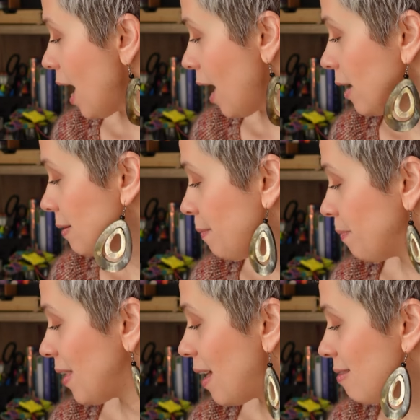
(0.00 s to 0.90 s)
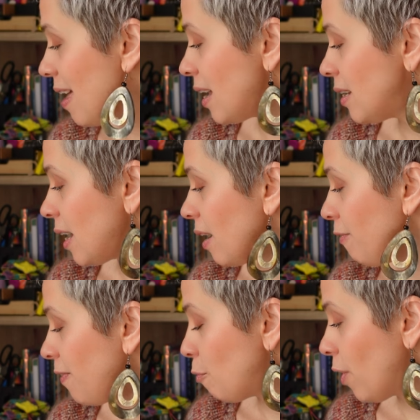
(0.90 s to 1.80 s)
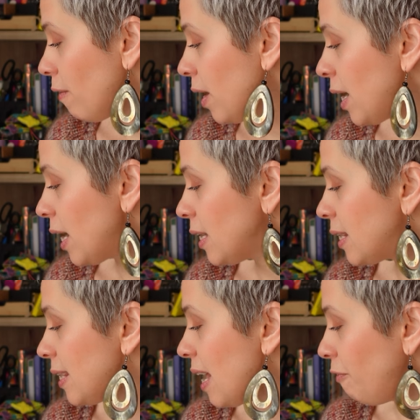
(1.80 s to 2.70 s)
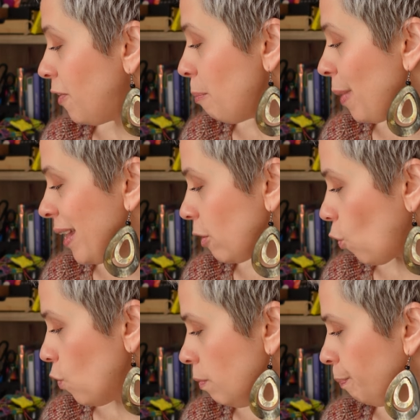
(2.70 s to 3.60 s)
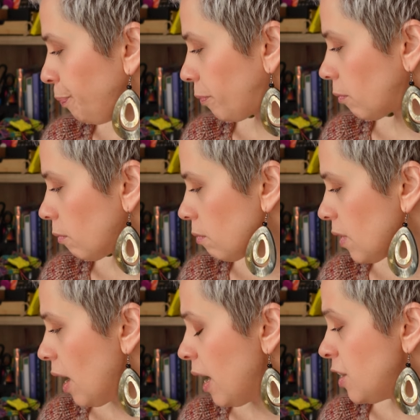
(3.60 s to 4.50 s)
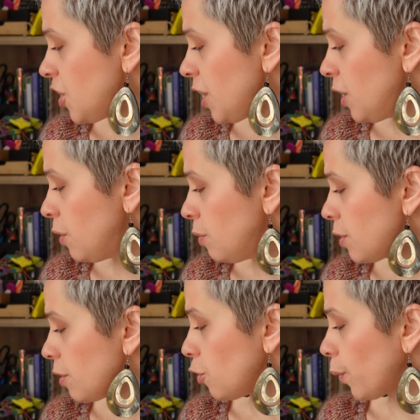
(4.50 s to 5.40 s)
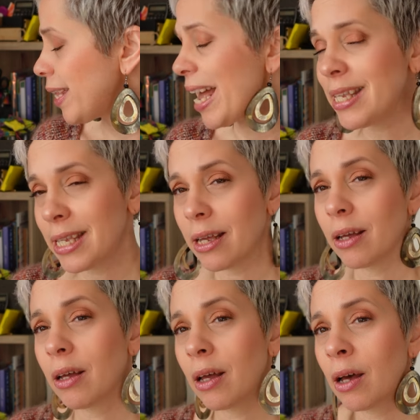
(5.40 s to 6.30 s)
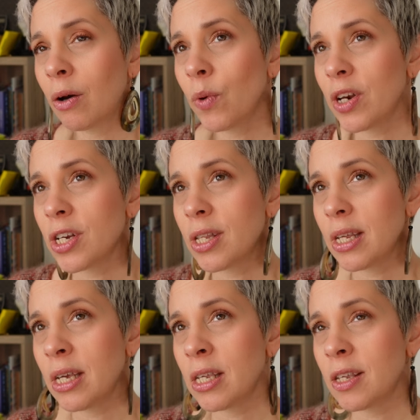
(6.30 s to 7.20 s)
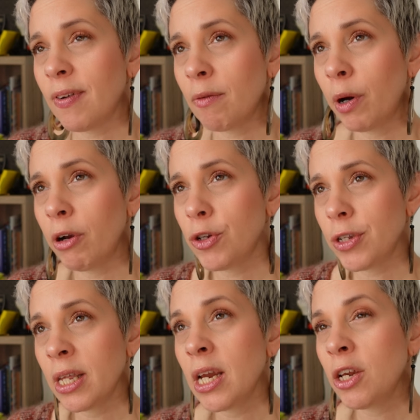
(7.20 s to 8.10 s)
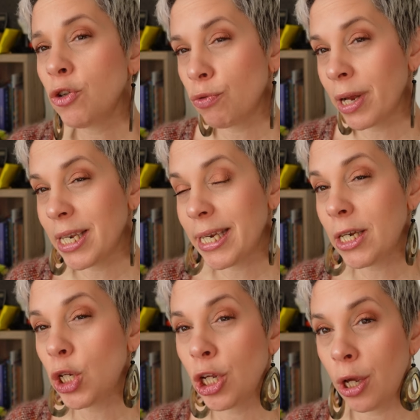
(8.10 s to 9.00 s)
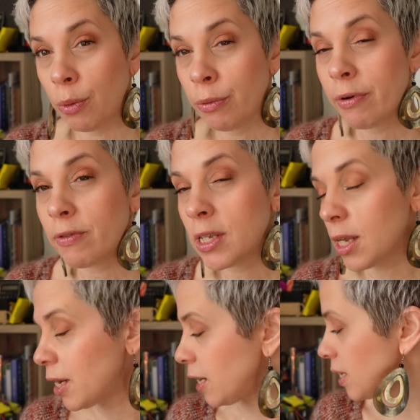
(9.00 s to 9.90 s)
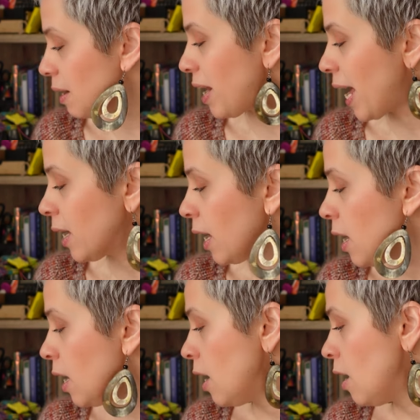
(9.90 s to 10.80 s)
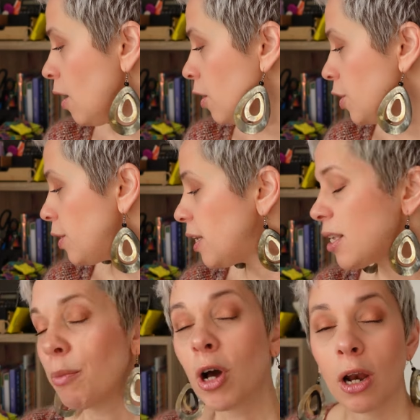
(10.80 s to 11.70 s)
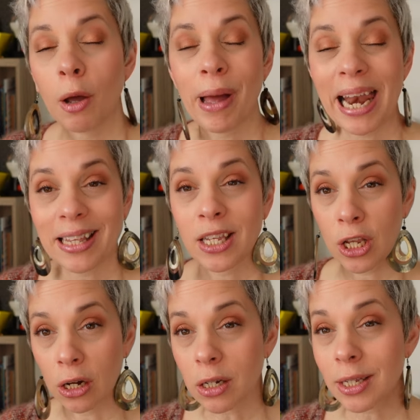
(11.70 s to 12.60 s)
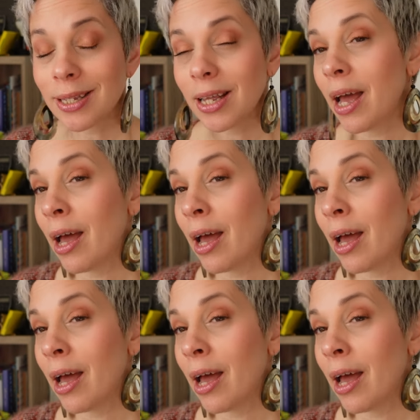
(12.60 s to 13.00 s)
Then February, it's Delphine Benetrot. And she used Druides, which is February 2022 of the Sock Knitters Almanac, to knit some color palette socks.